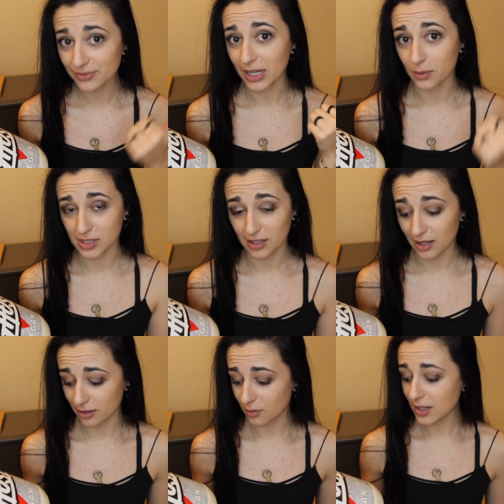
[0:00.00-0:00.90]
that was the
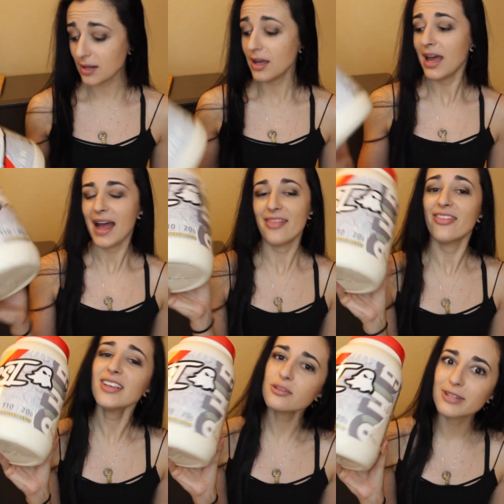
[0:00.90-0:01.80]
other one,
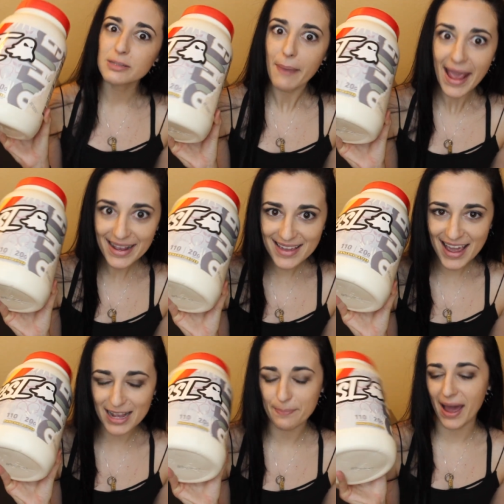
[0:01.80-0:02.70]
and this one's
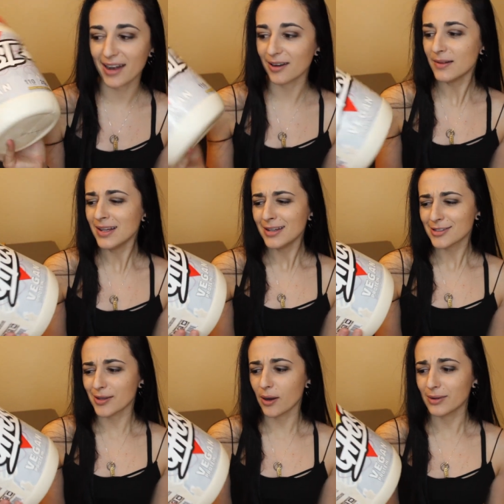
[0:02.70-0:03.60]
pancake batter.
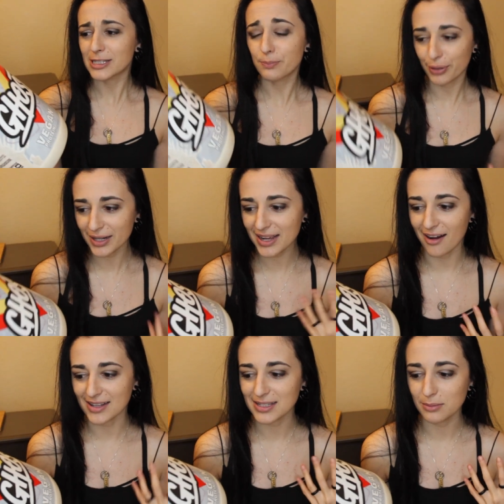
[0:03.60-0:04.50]
So it's pretty
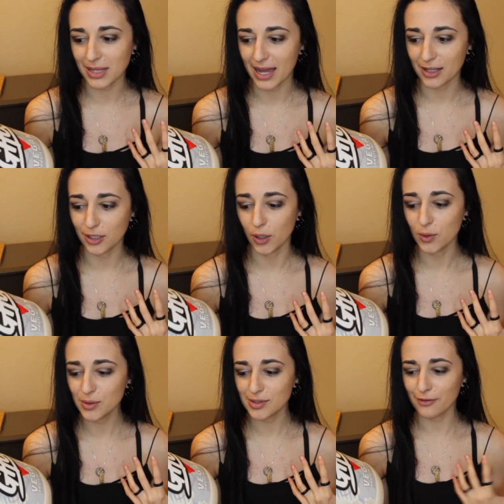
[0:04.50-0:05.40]
awesome that
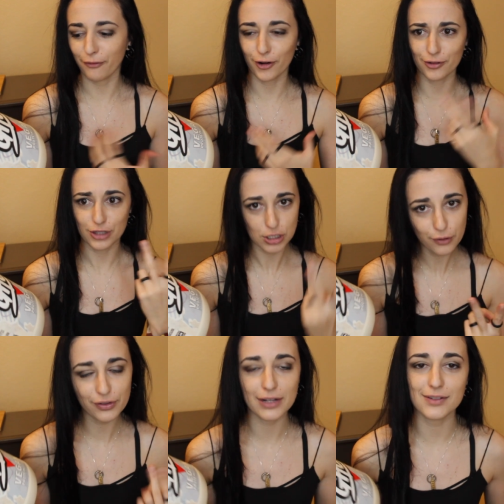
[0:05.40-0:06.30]
Ghost, for the two
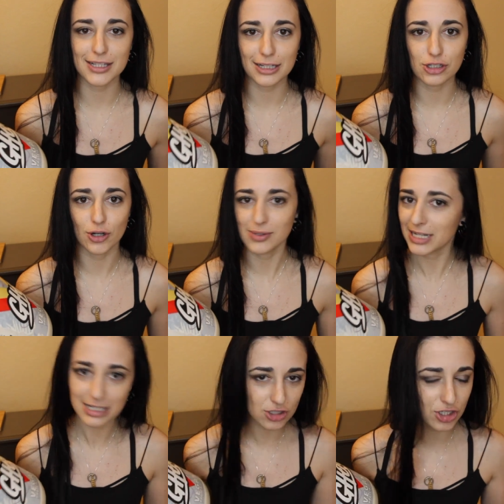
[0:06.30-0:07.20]
flavors they chose, they
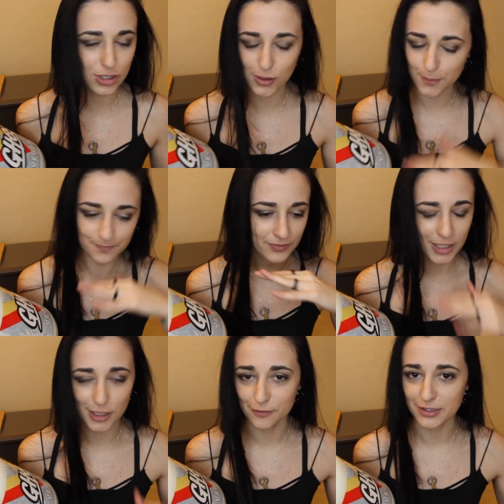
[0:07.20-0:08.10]
didn't just do,
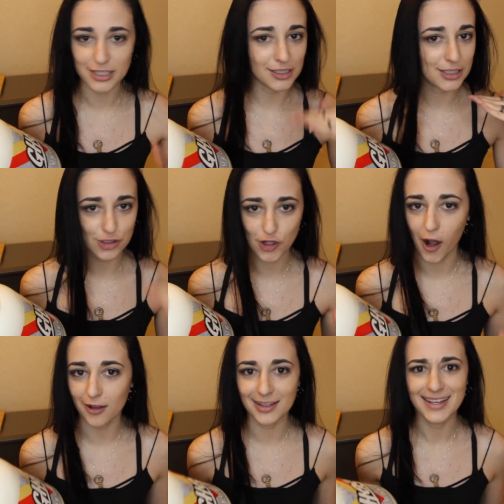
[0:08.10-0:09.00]
you know, vanilla and
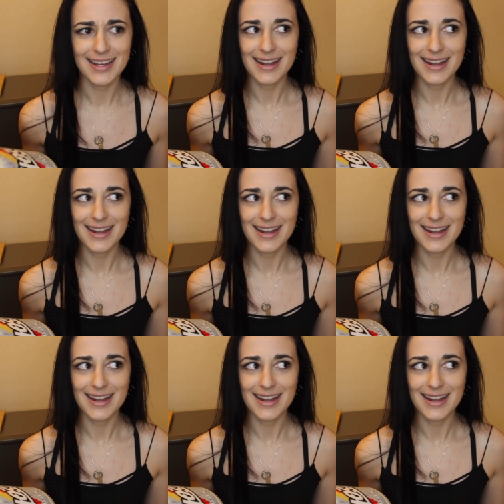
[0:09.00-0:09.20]
chocolate.